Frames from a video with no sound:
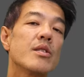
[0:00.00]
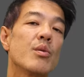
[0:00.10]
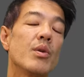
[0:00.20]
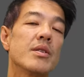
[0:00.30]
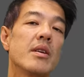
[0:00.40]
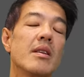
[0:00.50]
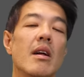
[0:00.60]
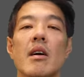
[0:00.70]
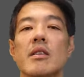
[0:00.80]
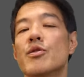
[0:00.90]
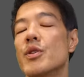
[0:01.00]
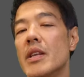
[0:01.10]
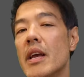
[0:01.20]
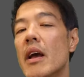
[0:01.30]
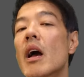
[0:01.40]
So once again, I like
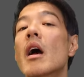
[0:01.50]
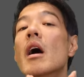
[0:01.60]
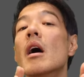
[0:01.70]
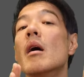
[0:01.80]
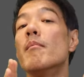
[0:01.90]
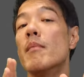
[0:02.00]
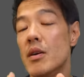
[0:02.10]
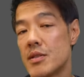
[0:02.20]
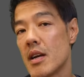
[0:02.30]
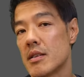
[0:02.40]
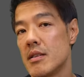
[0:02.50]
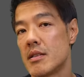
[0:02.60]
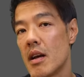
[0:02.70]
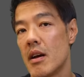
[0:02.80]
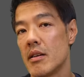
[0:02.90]
treating most acne
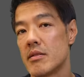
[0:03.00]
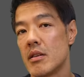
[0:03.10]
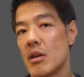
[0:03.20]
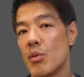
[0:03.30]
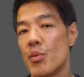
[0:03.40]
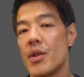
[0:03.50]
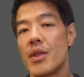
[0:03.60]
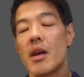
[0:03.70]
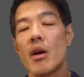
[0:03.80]
scars with